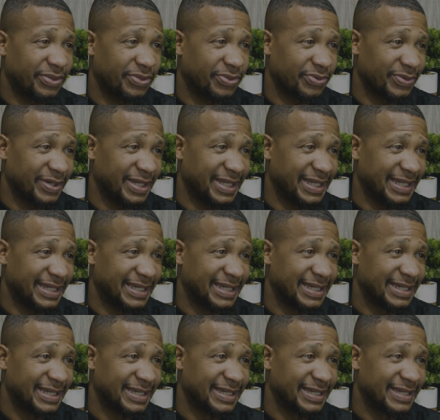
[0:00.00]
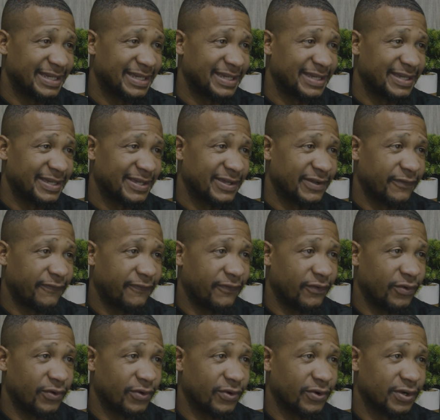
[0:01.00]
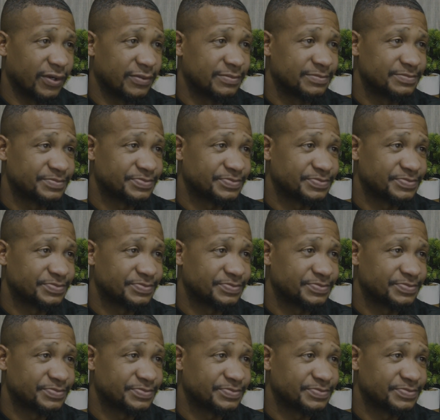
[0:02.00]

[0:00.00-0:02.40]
3, 4,